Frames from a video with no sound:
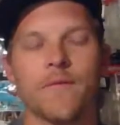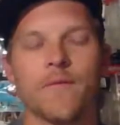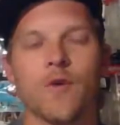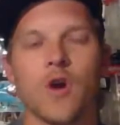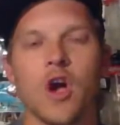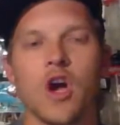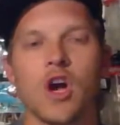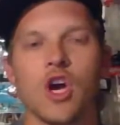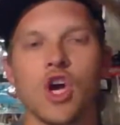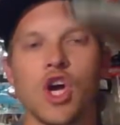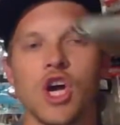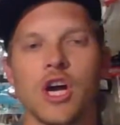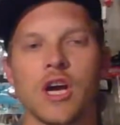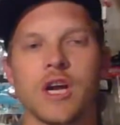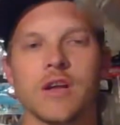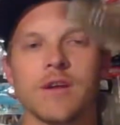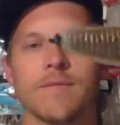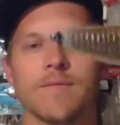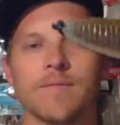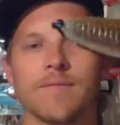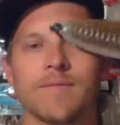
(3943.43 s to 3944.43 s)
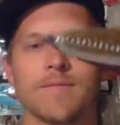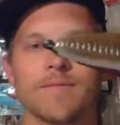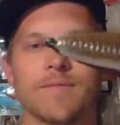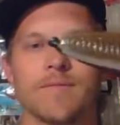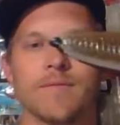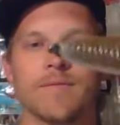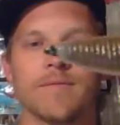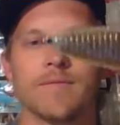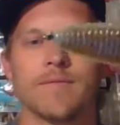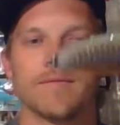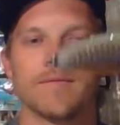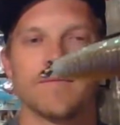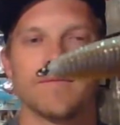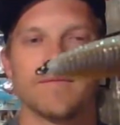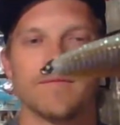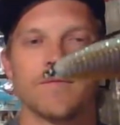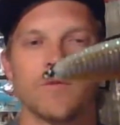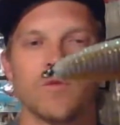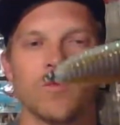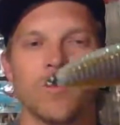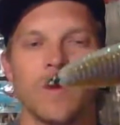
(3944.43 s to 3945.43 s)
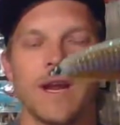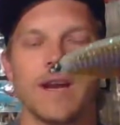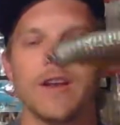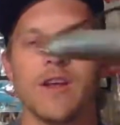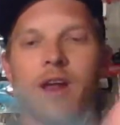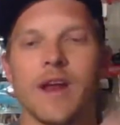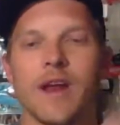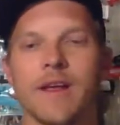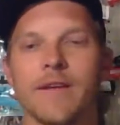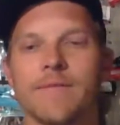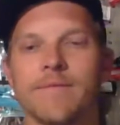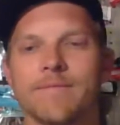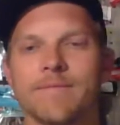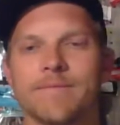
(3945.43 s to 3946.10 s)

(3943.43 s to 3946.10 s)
frog hook rigged on it.